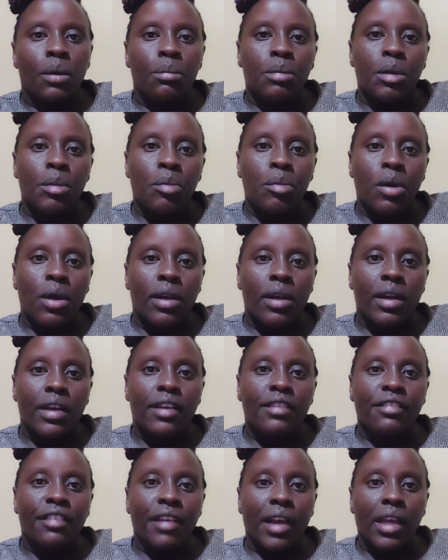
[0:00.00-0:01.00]
people are
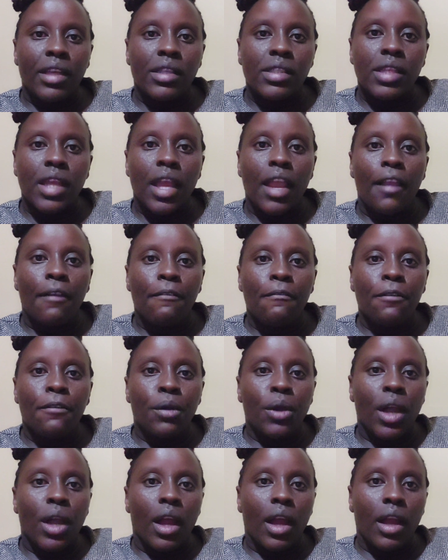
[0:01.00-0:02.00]
advised, if
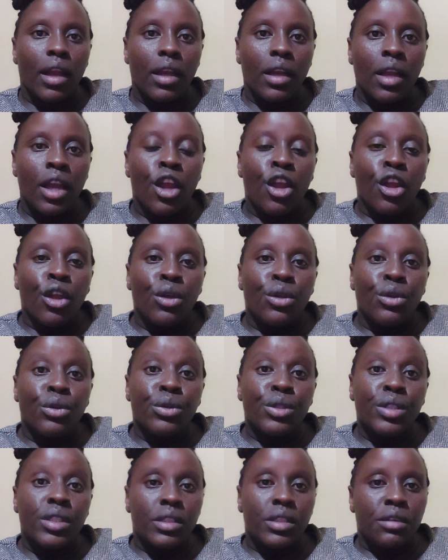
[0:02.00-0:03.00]
you can,
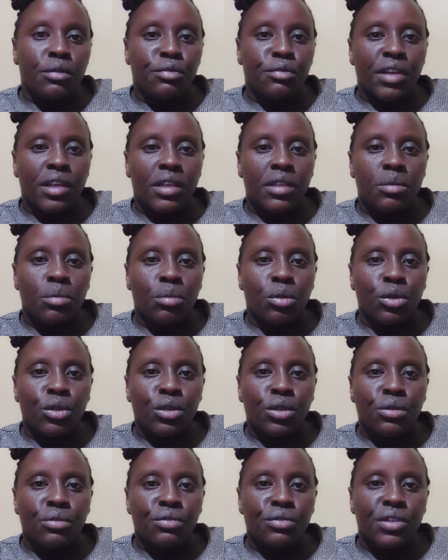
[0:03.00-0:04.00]
use different
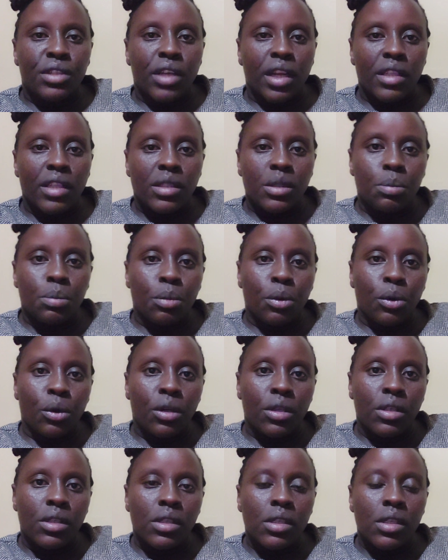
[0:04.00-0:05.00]
modes of
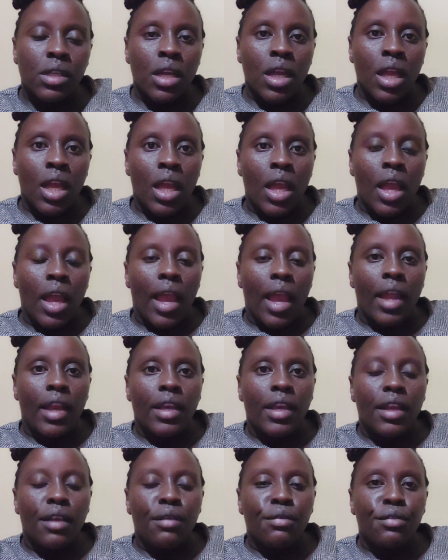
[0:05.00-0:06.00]
transport.
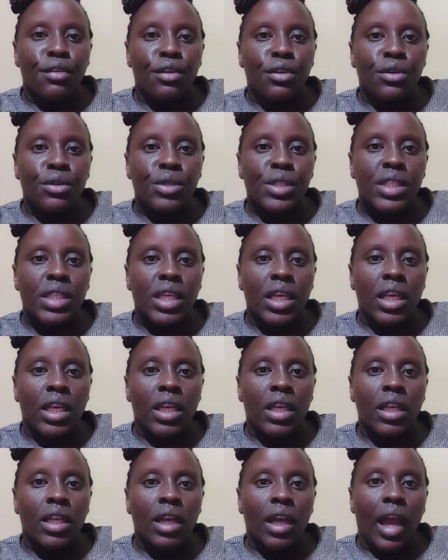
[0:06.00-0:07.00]
And if you're
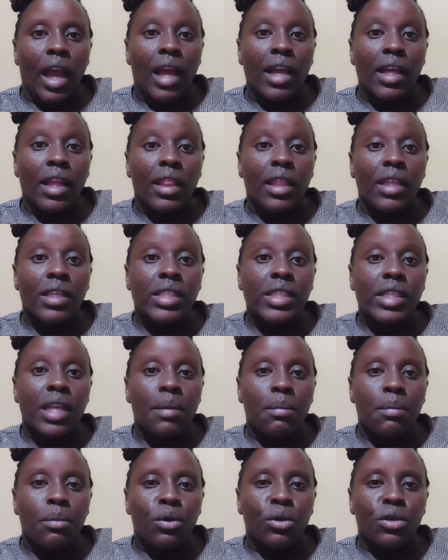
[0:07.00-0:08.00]
using the
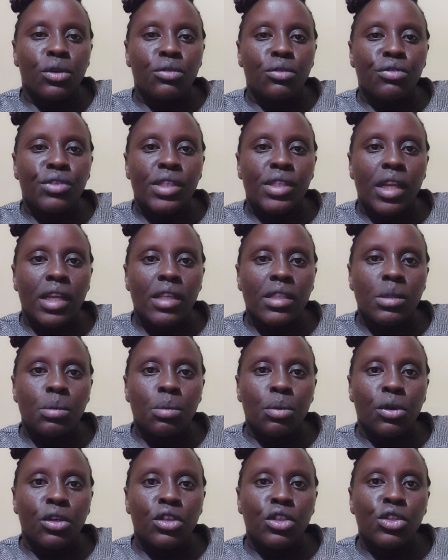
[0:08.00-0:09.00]
same mode of
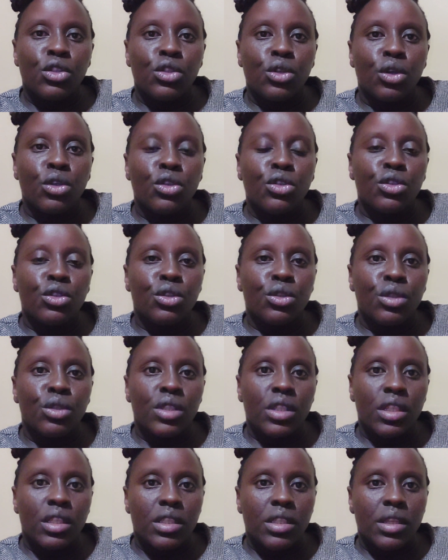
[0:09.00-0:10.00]
transport, don't use
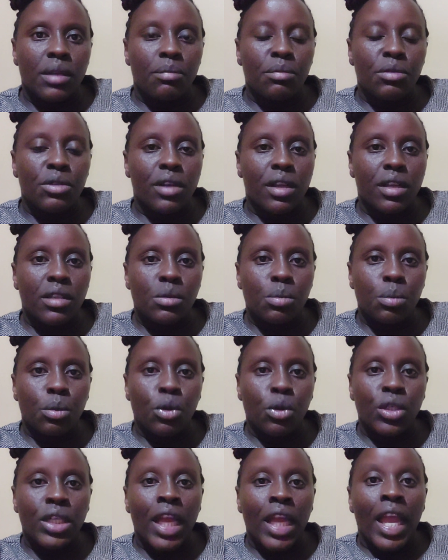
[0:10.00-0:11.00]
the same
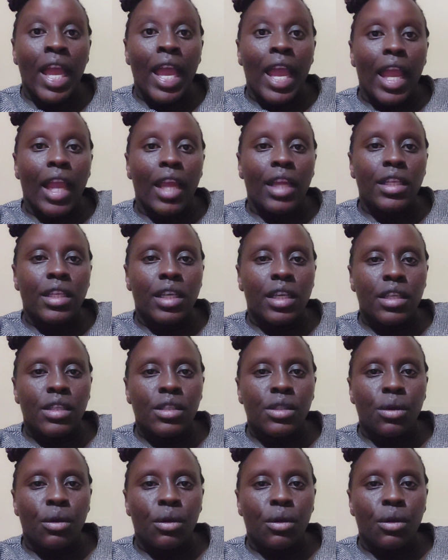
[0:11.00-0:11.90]
transport in case